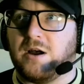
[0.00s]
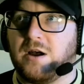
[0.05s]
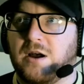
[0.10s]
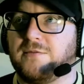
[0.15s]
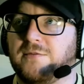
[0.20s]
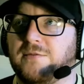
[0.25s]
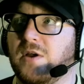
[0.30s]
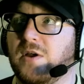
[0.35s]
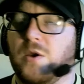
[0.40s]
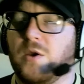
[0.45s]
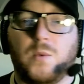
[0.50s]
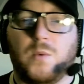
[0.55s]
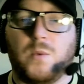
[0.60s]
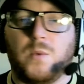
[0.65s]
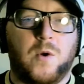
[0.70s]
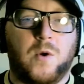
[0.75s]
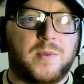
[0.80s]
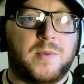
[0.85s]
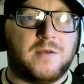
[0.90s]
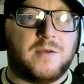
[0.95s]
We will be a
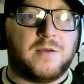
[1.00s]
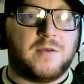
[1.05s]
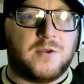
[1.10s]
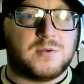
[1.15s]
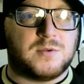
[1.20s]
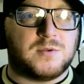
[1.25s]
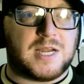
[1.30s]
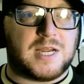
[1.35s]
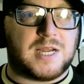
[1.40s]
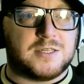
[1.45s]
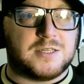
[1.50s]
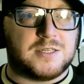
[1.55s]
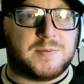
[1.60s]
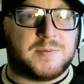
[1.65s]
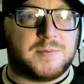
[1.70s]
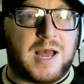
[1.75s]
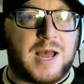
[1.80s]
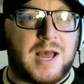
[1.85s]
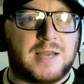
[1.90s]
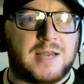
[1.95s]
few seconds behind, as
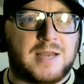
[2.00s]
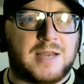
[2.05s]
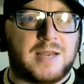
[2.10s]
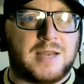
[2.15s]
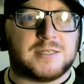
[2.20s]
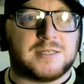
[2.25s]
you know,